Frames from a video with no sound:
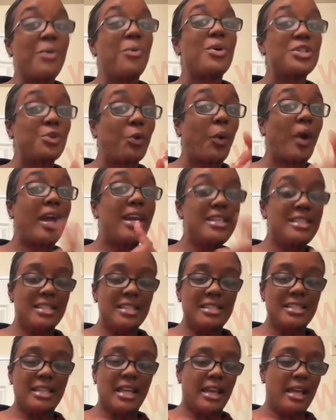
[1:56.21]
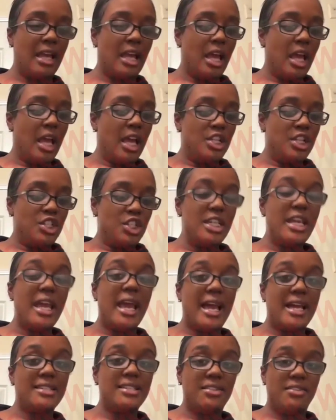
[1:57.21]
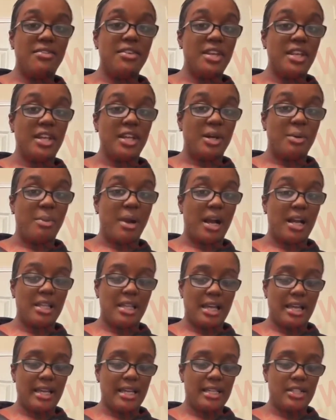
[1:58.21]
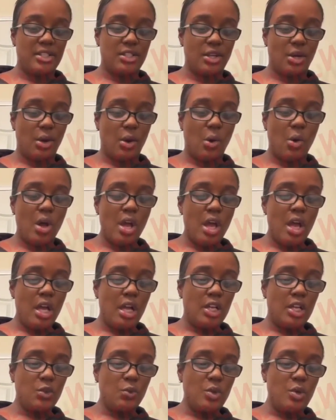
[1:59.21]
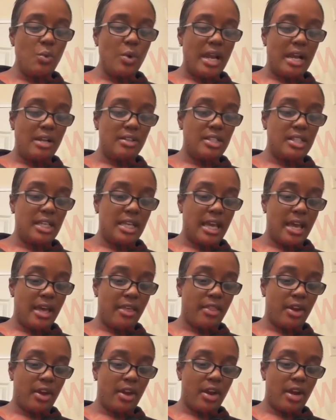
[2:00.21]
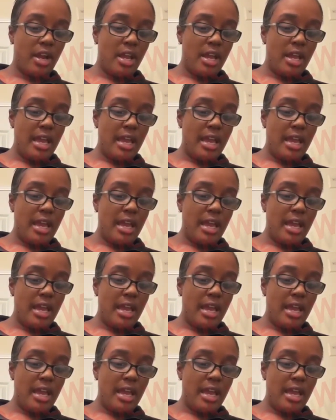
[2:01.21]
What's crazy is that she has the video, my client. So, because we went out together.